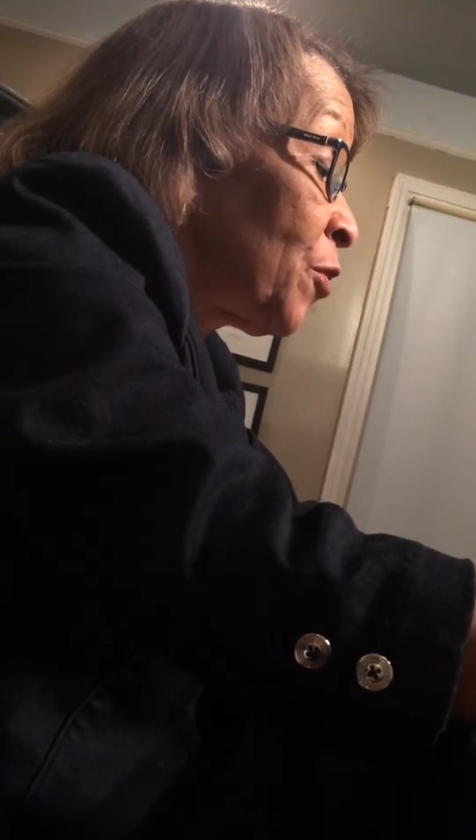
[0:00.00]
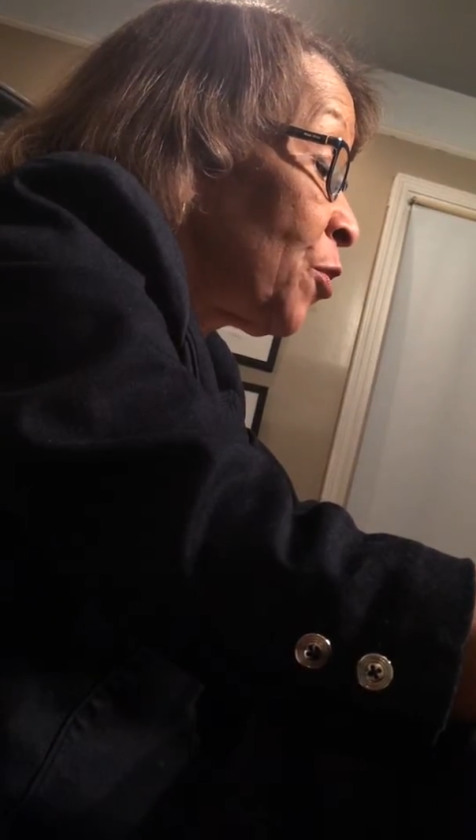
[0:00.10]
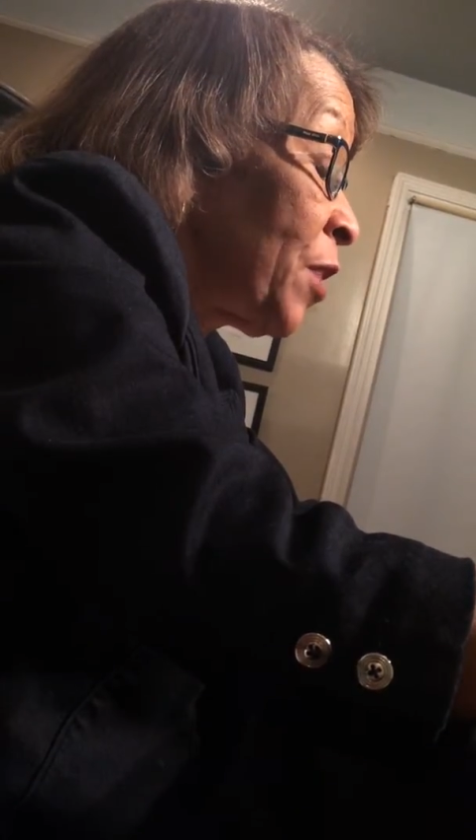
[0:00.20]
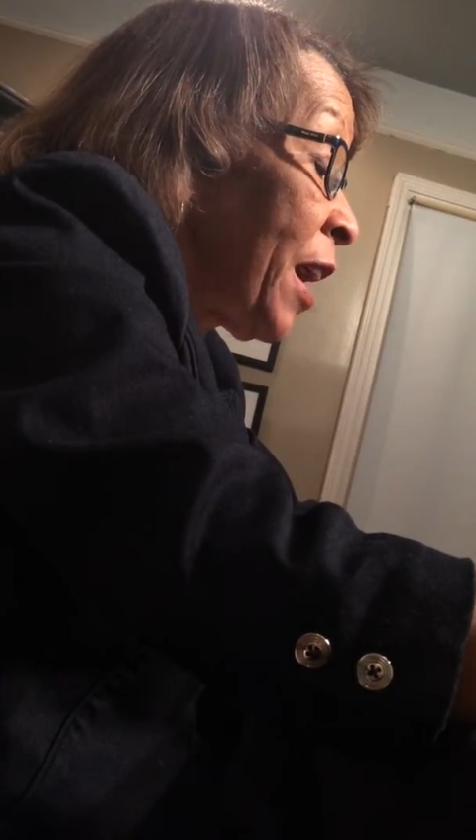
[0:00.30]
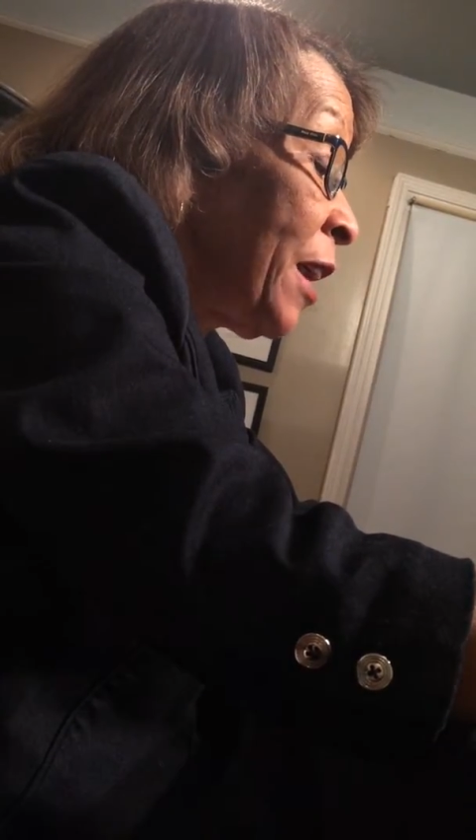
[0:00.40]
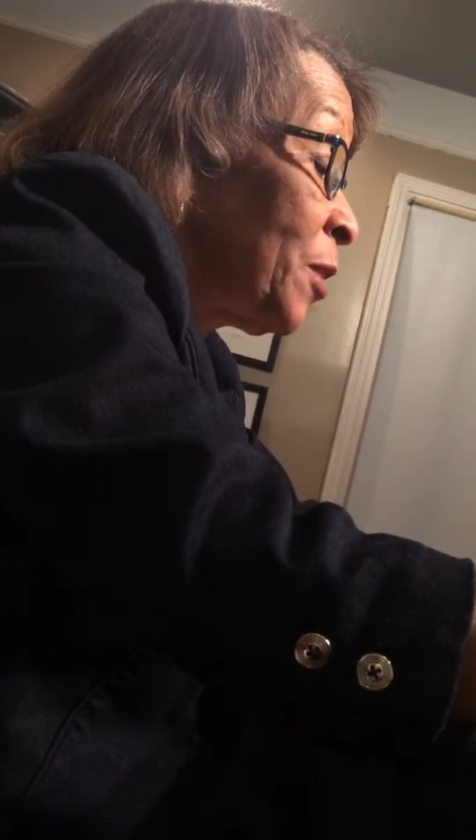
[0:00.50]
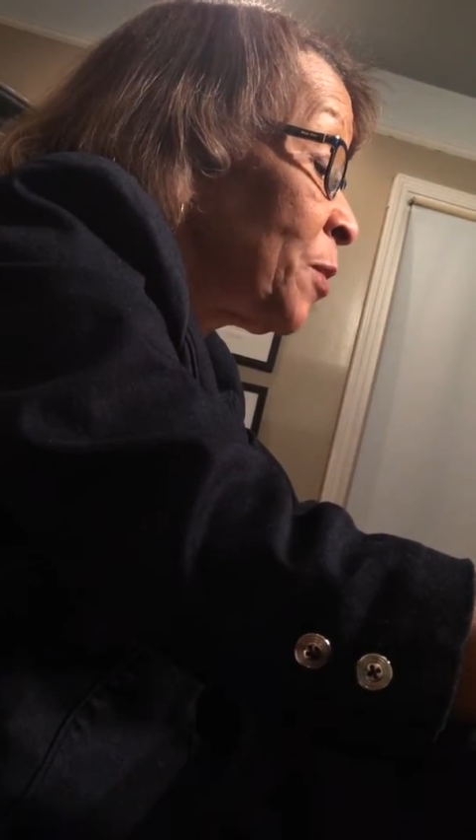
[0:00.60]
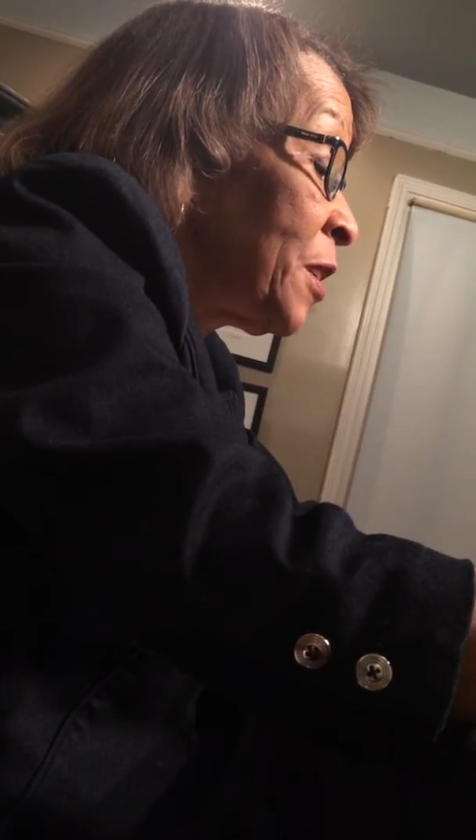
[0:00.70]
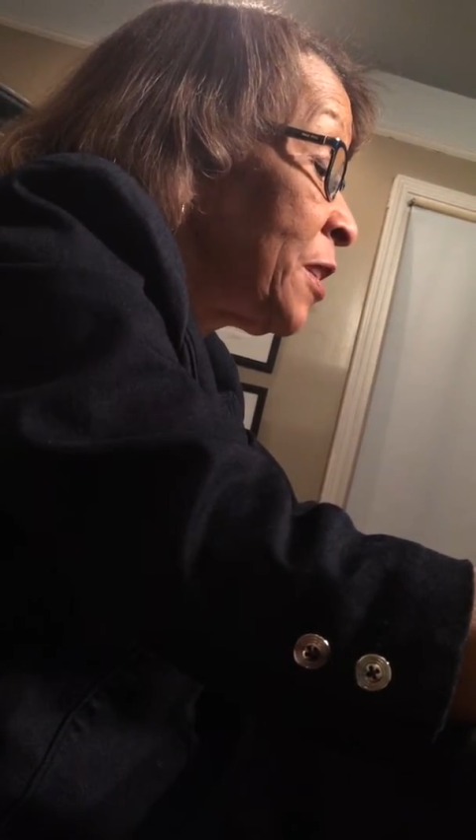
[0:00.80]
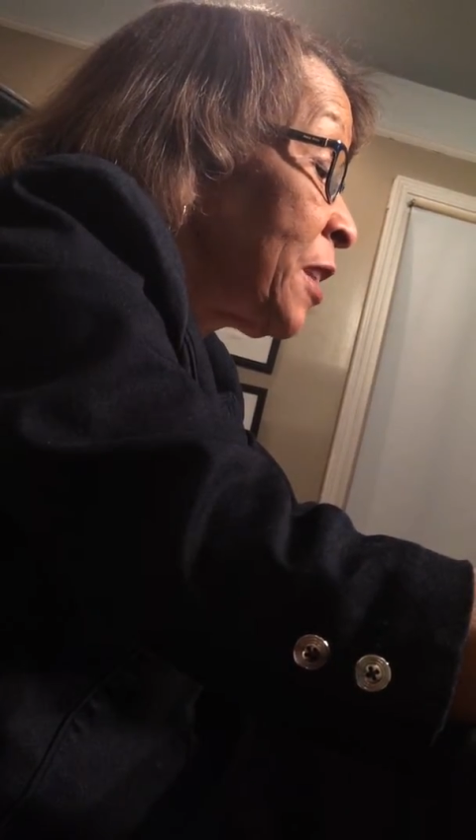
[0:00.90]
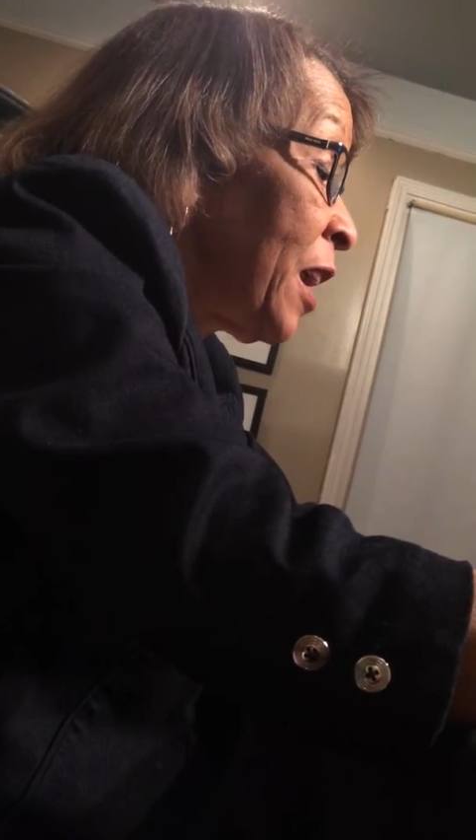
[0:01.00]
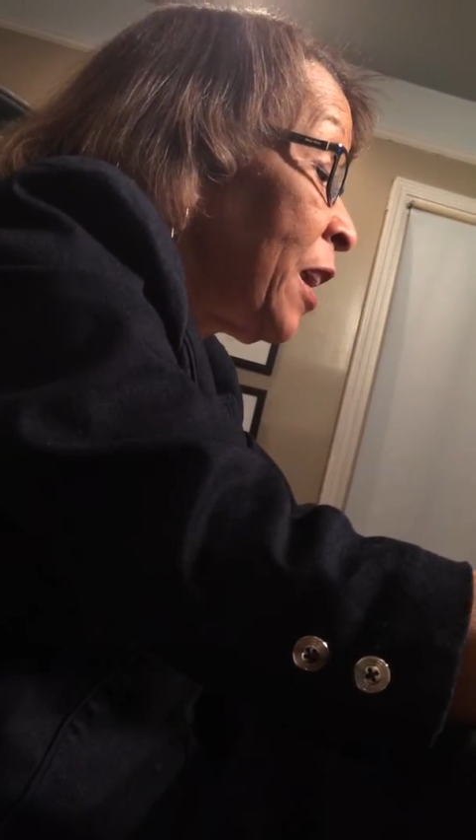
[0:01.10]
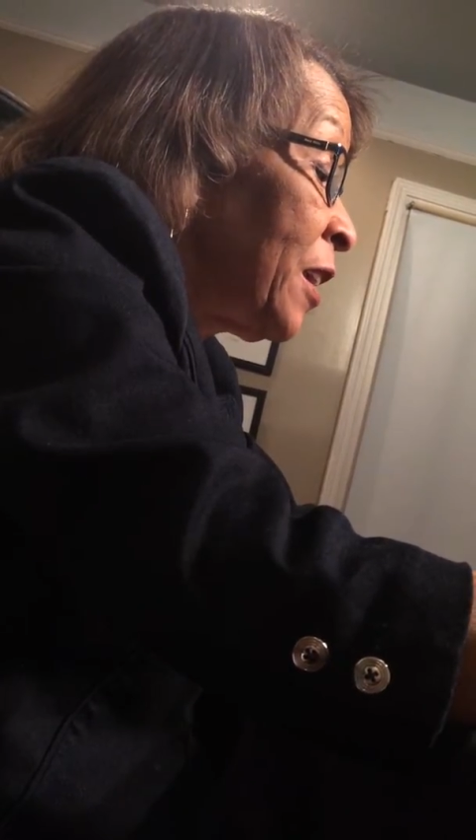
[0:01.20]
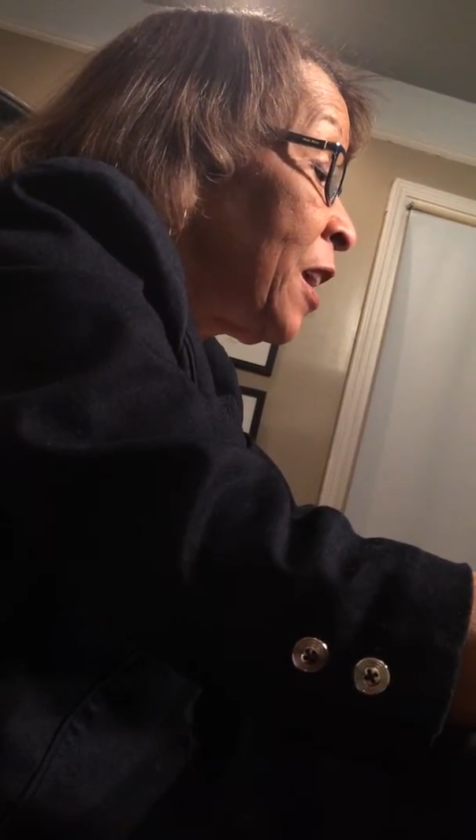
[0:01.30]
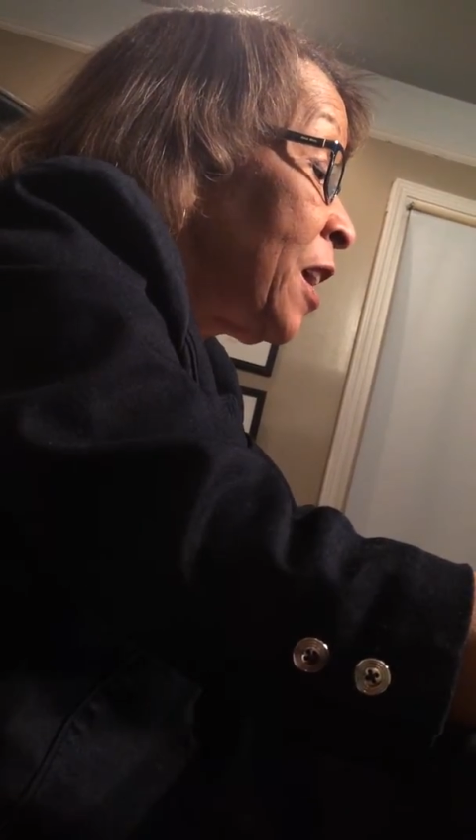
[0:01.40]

through the items inside.